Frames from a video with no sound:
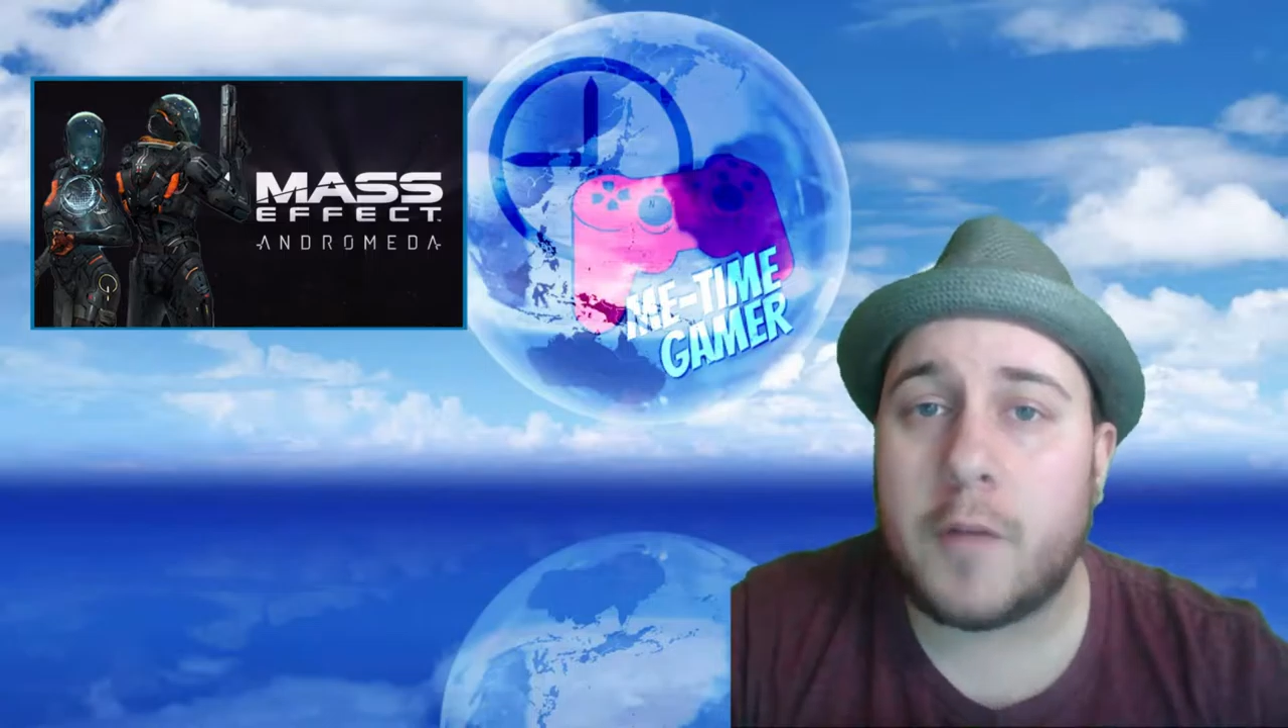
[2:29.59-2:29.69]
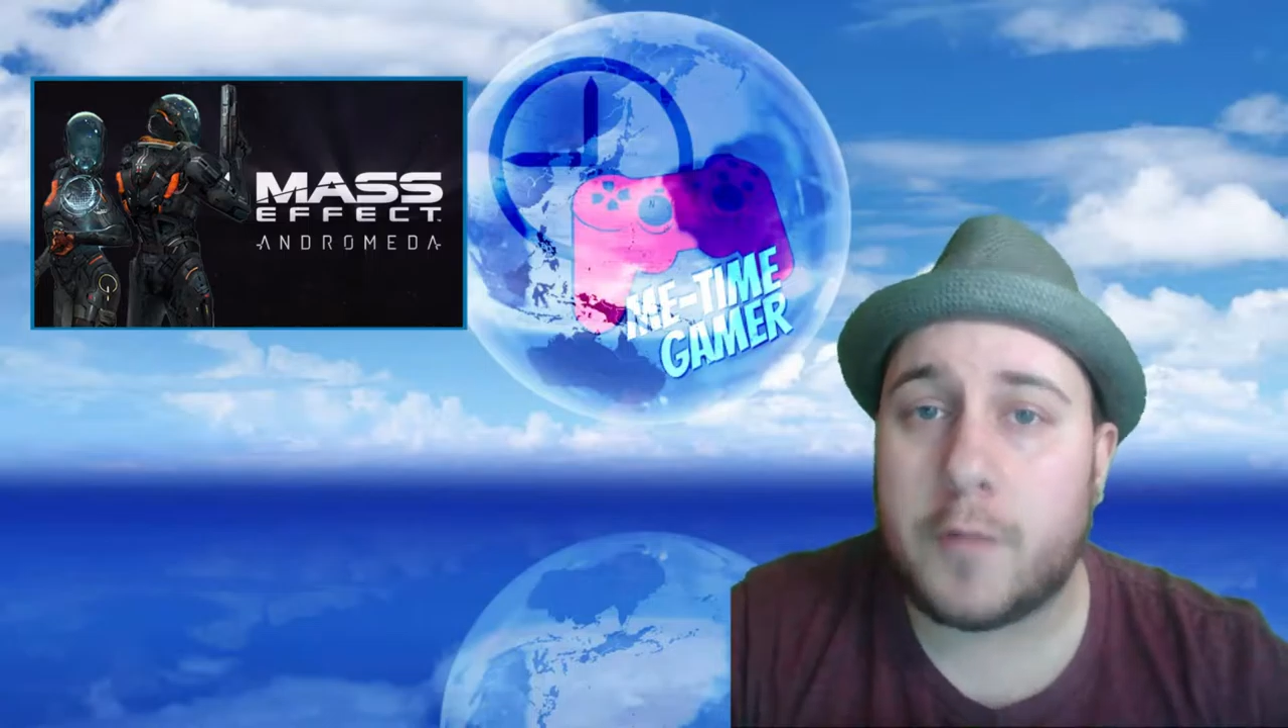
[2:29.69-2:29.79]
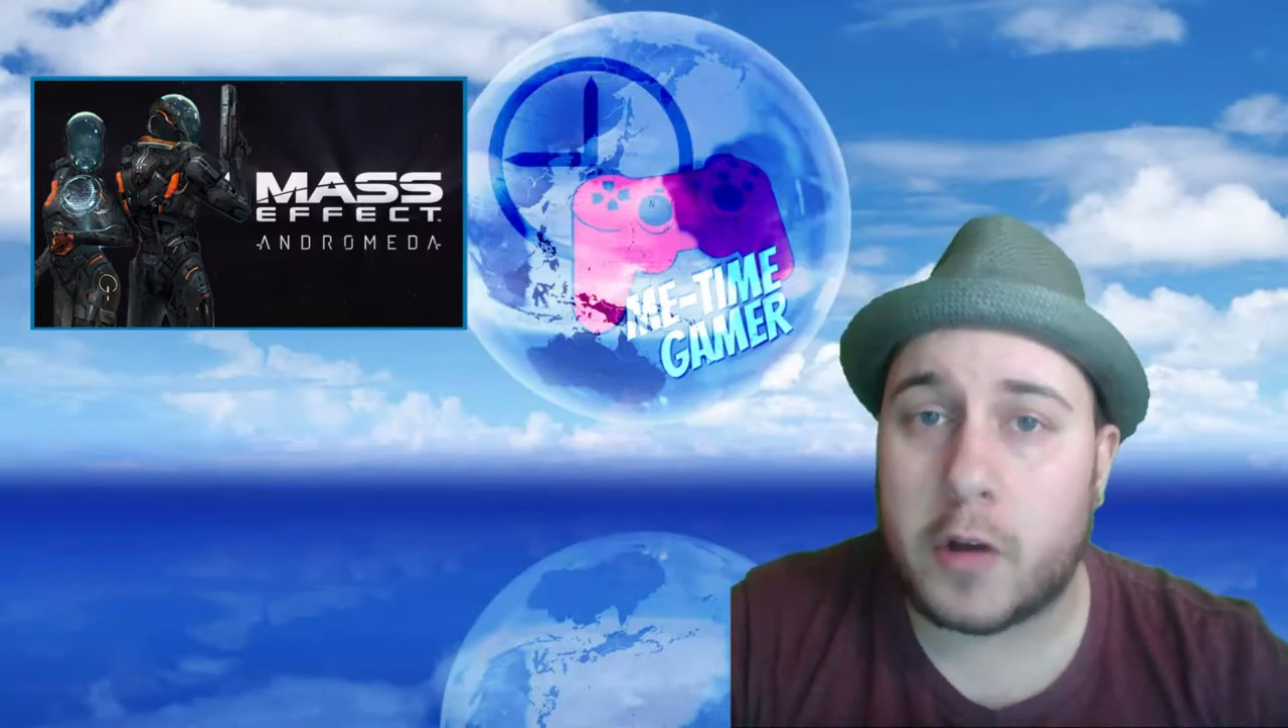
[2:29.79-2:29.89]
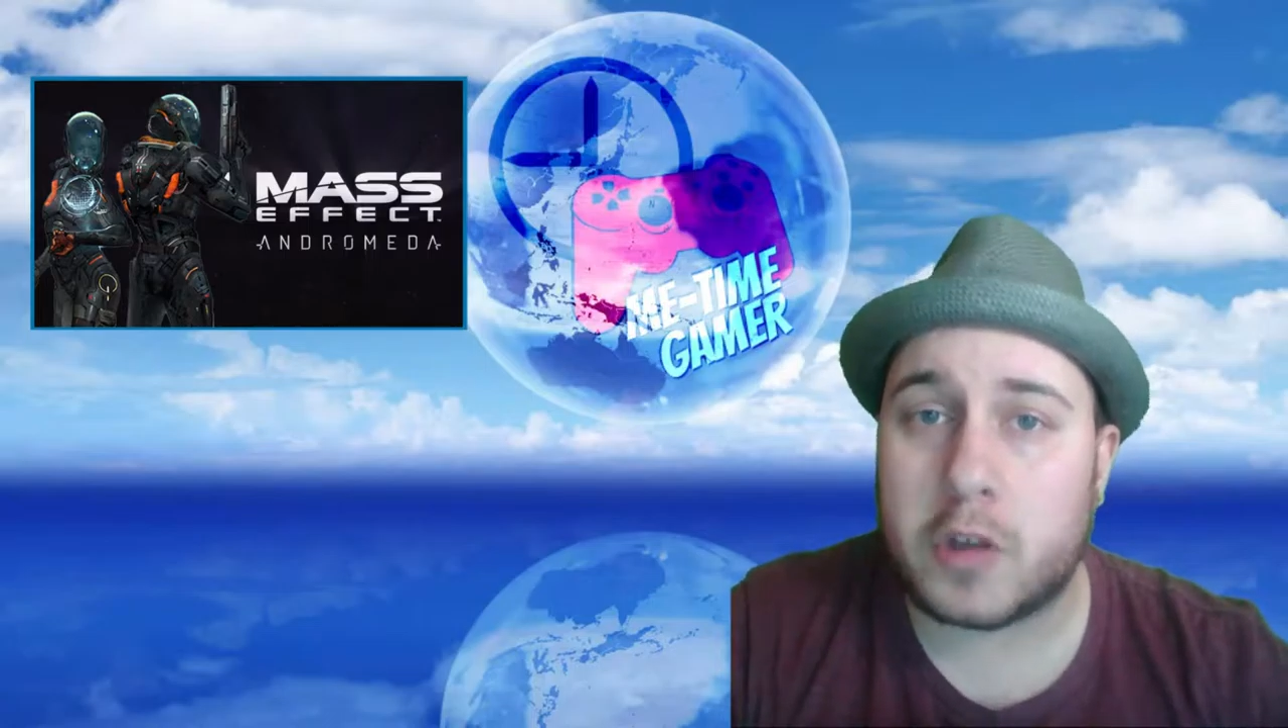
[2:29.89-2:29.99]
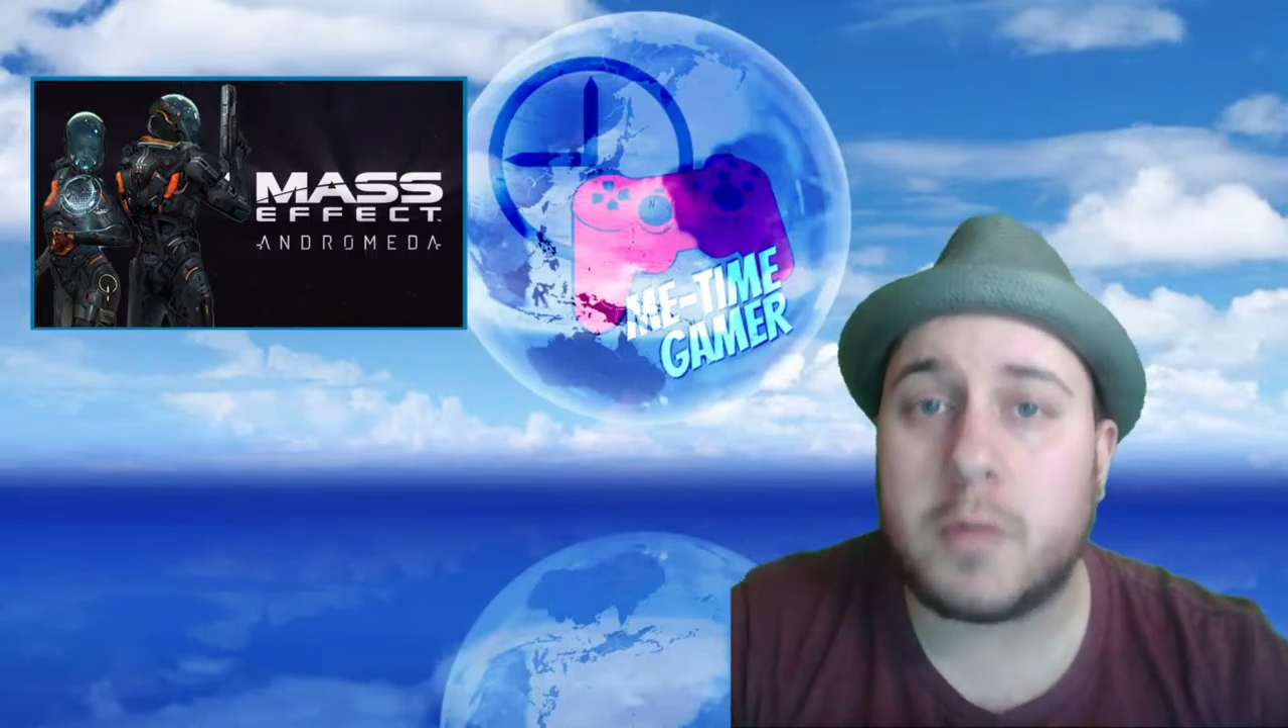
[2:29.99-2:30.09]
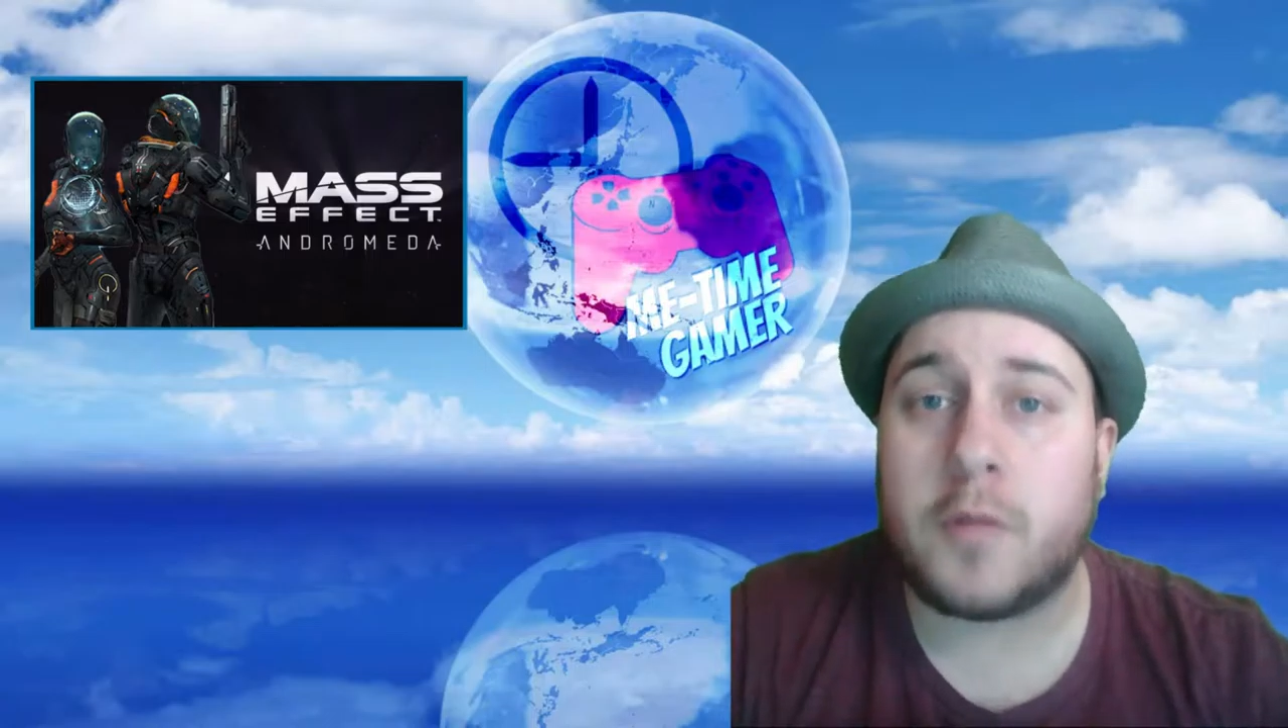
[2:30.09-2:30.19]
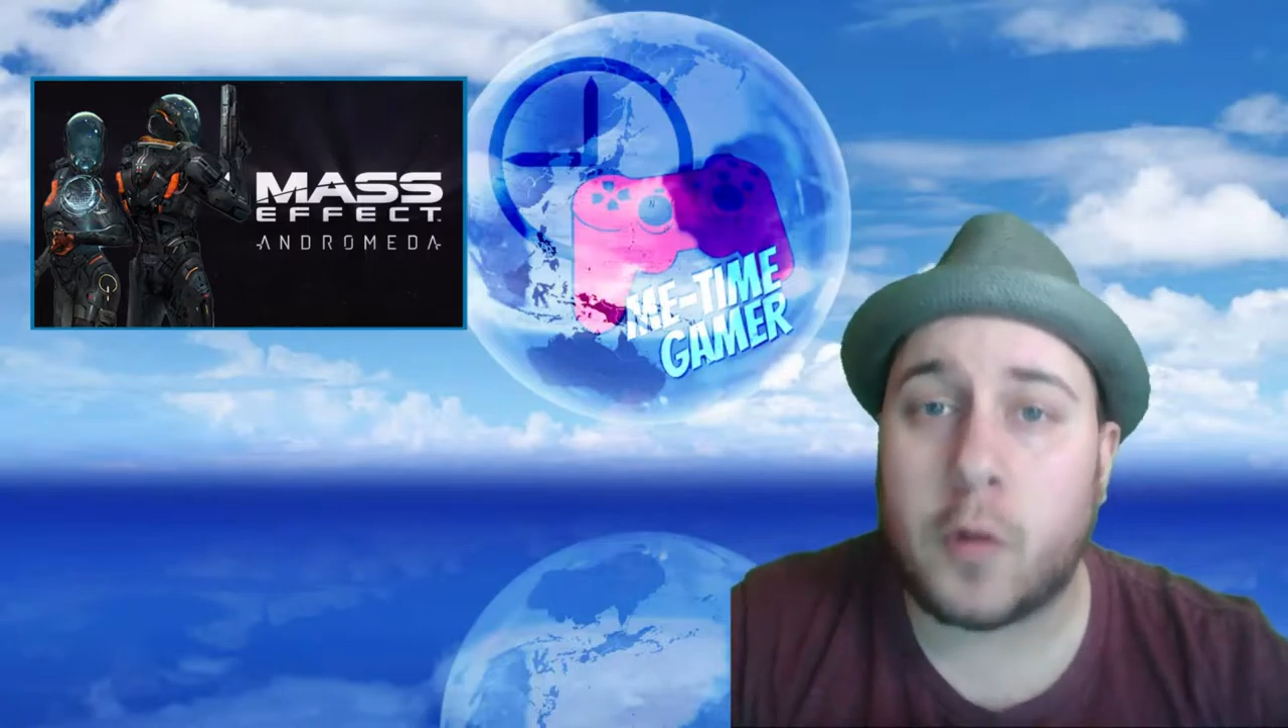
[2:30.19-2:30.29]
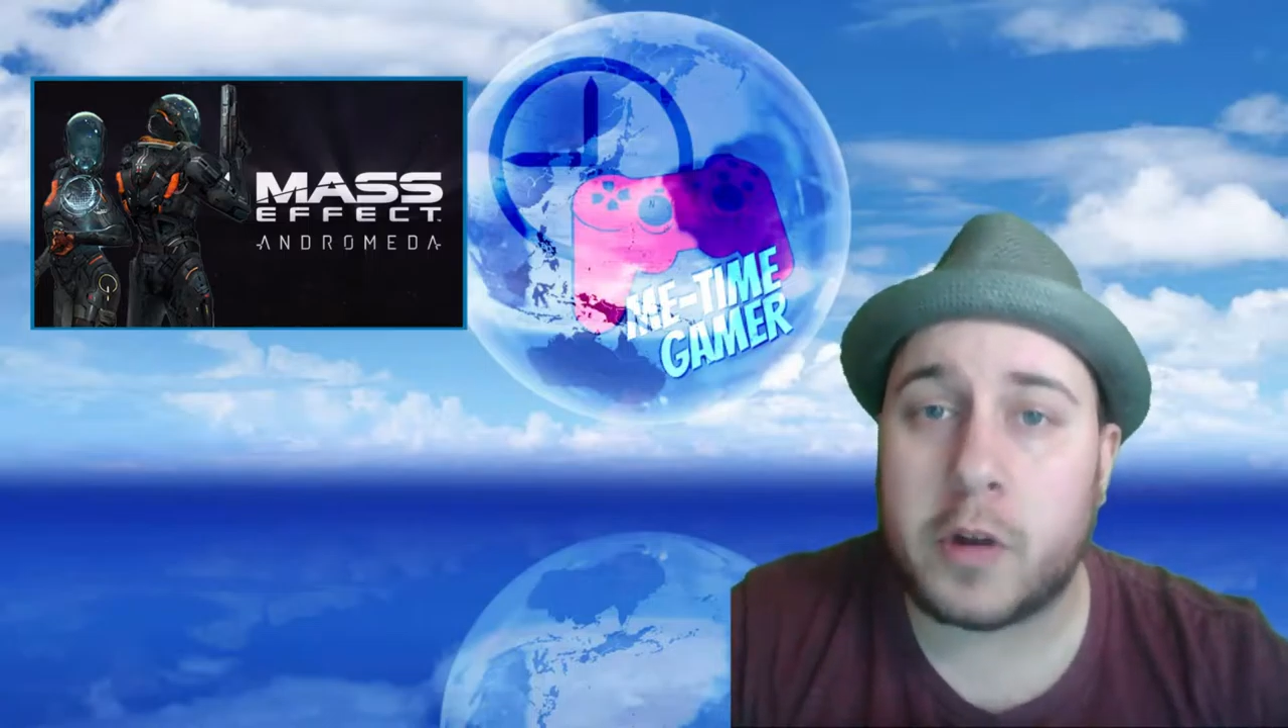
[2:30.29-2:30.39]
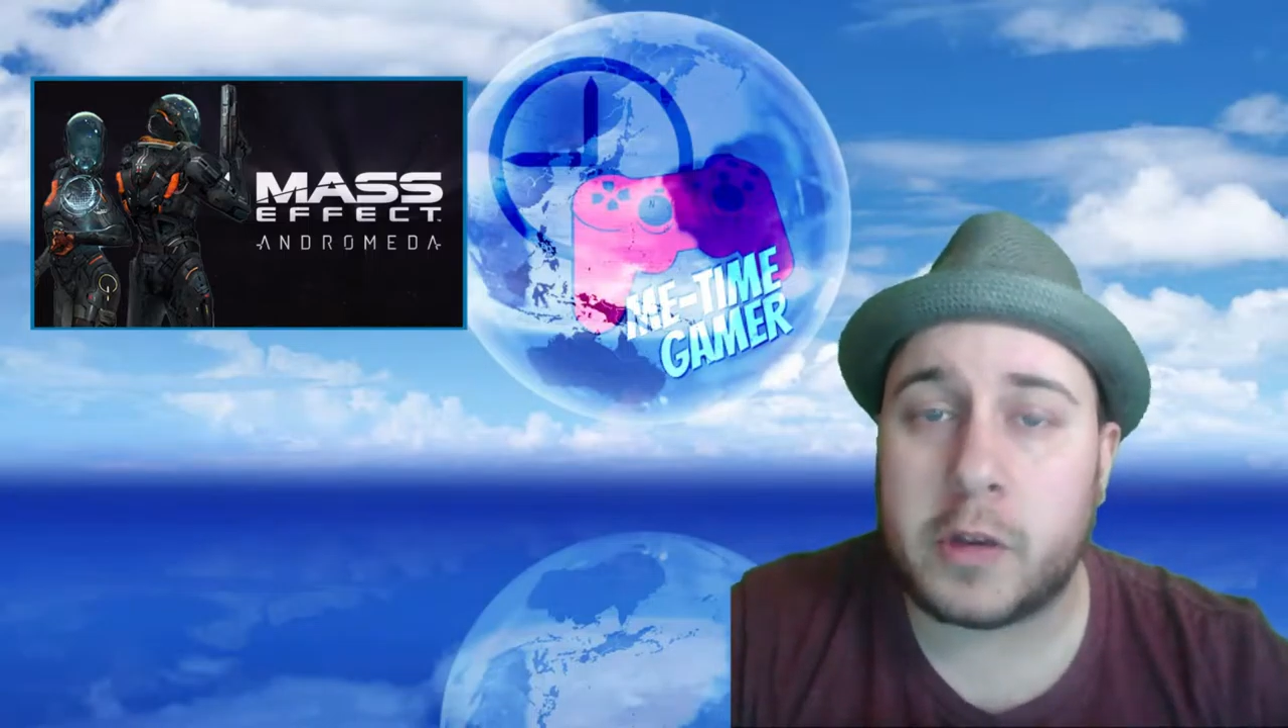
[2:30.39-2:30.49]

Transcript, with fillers: first before